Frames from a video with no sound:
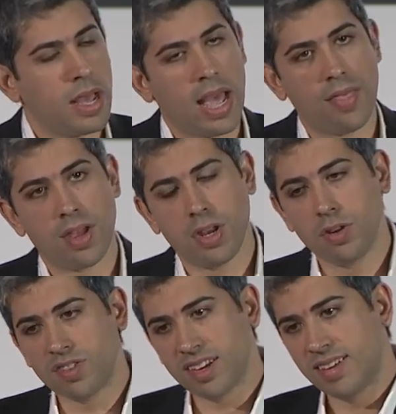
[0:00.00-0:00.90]
and then
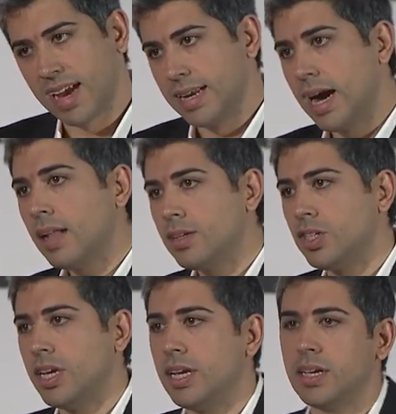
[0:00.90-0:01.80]
using
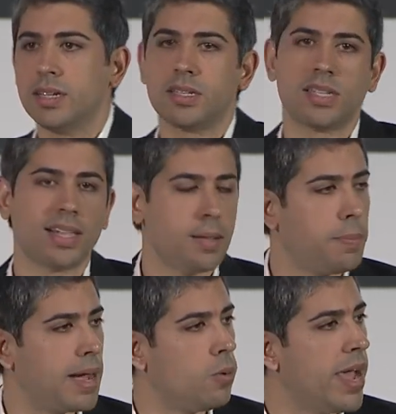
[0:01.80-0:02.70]
technology, sell it
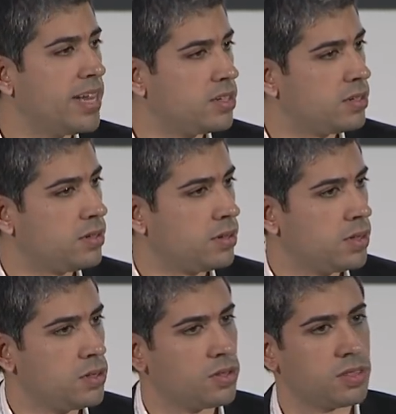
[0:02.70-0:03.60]
by weight.
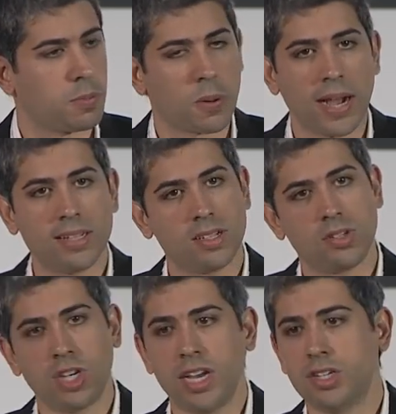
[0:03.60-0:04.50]
so that the price is
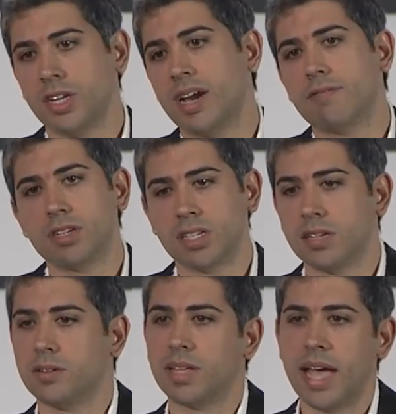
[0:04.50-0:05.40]
changing every
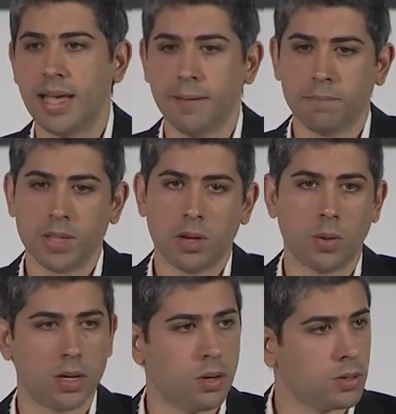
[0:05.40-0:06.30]
single day.
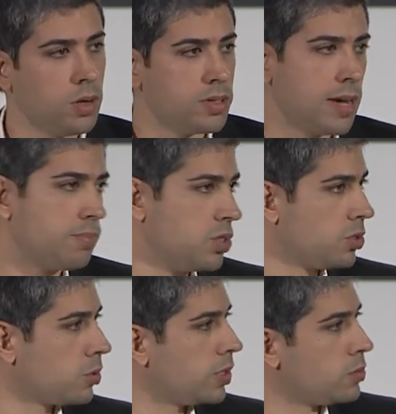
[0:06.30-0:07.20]
When gold goes up, the
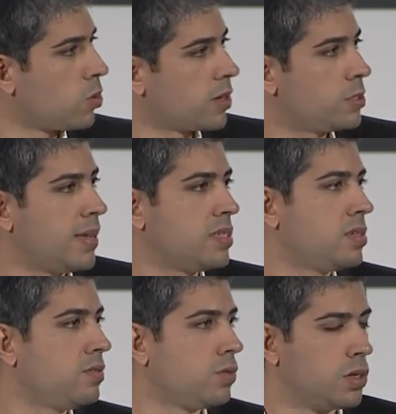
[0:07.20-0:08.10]
jewelry is more
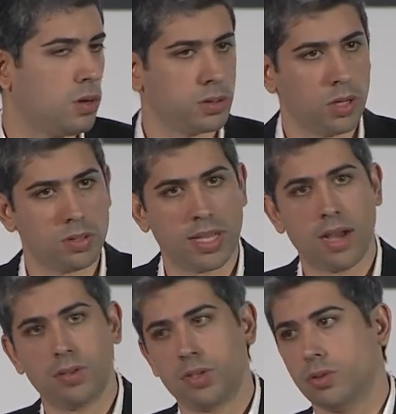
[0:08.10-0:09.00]
expensive. When gold goes
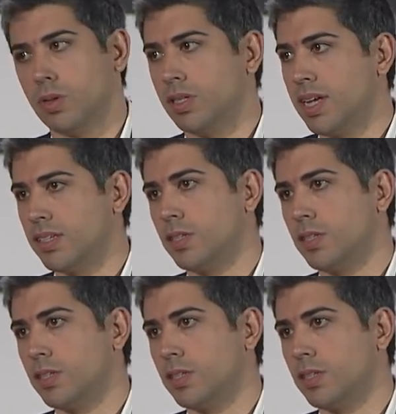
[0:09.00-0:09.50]
down, the jewelry is less